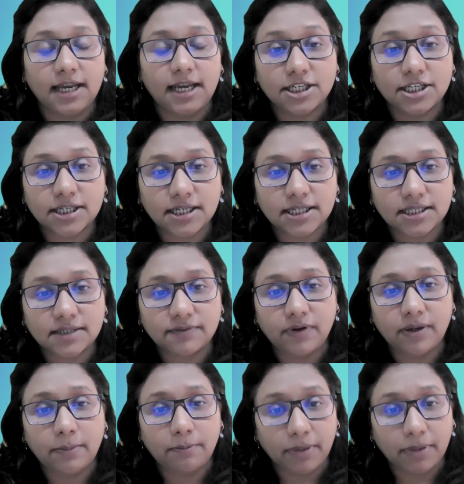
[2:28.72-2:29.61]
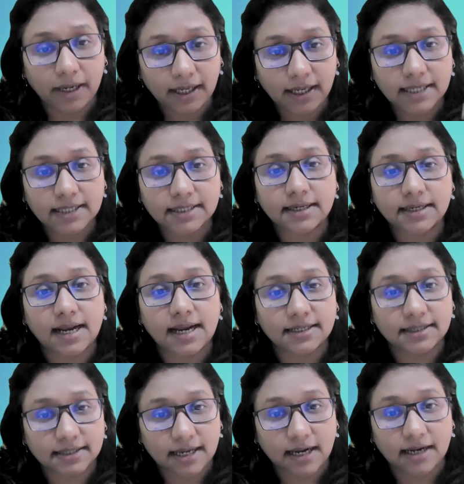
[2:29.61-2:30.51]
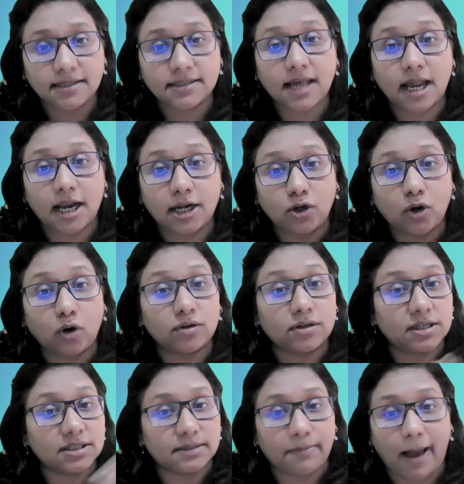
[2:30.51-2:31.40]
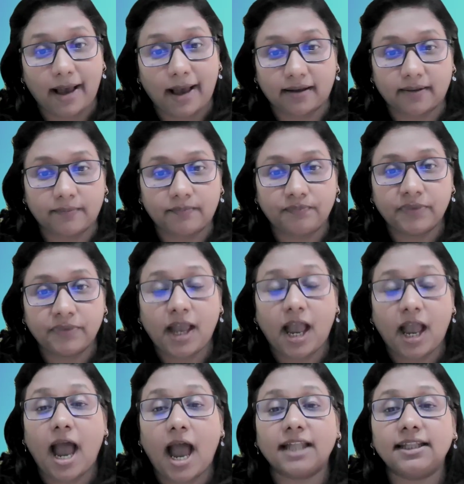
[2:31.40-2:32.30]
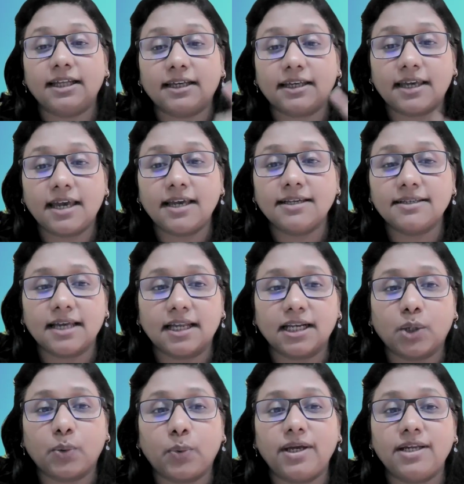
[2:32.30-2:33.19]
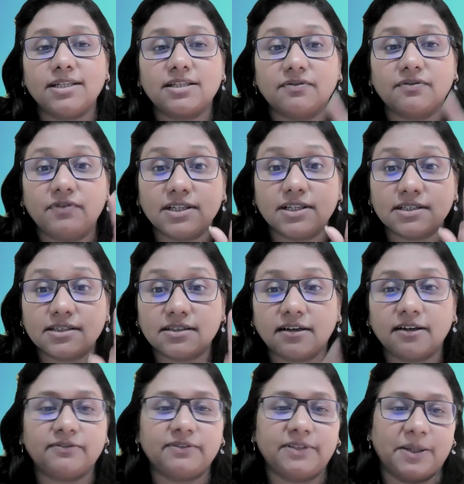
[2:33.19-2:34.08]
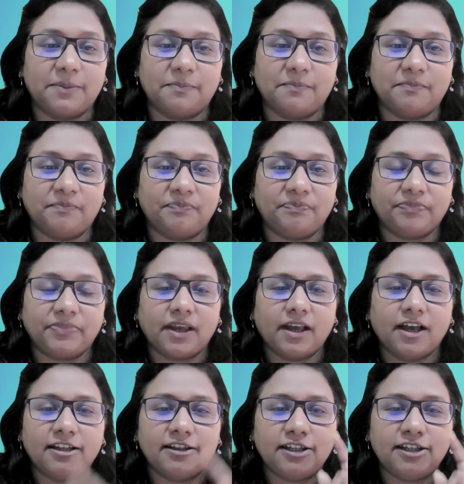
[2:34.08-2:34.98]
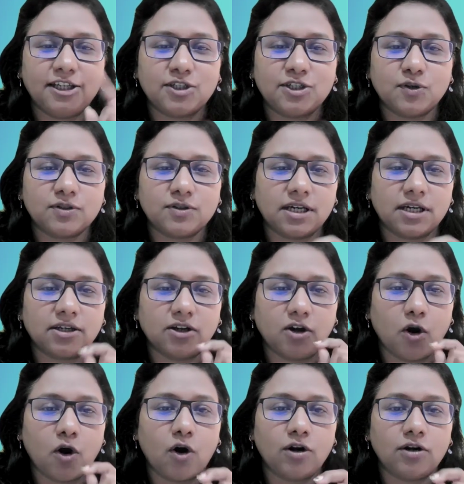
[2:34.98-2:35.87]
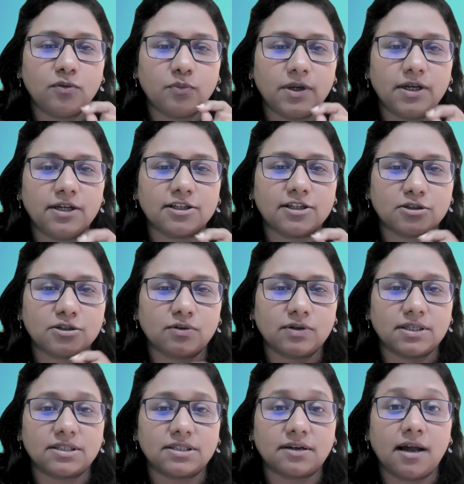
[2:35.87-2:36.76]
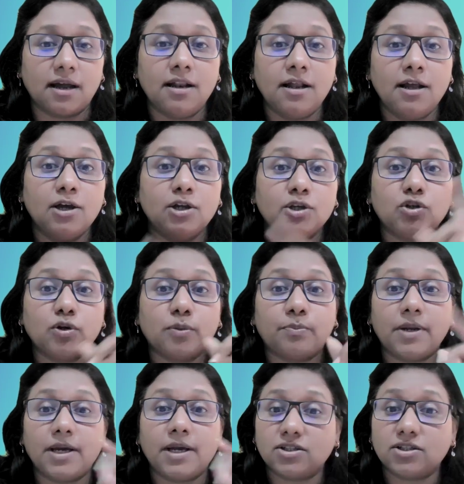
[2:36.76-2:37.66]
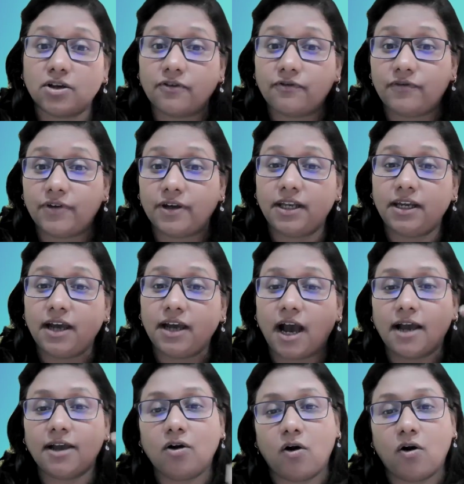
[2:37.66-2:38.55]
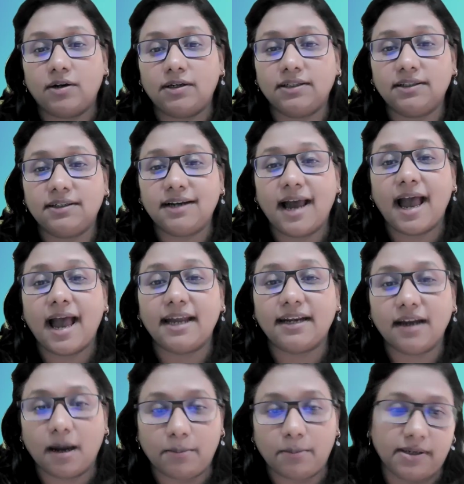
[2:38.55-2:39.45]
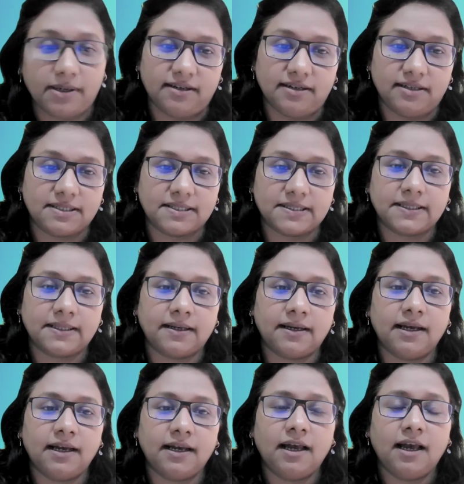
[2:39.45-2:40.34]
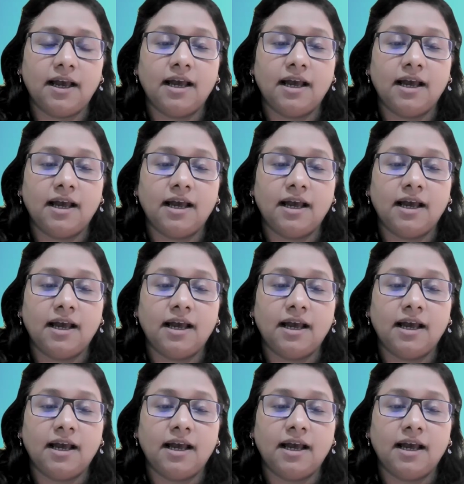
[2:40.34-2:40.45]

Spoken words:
The nations will bring Israel's sons and daughters back, and the kings and queens will serve them. This shows that God will restore Israel to a place of very high honor and abundance.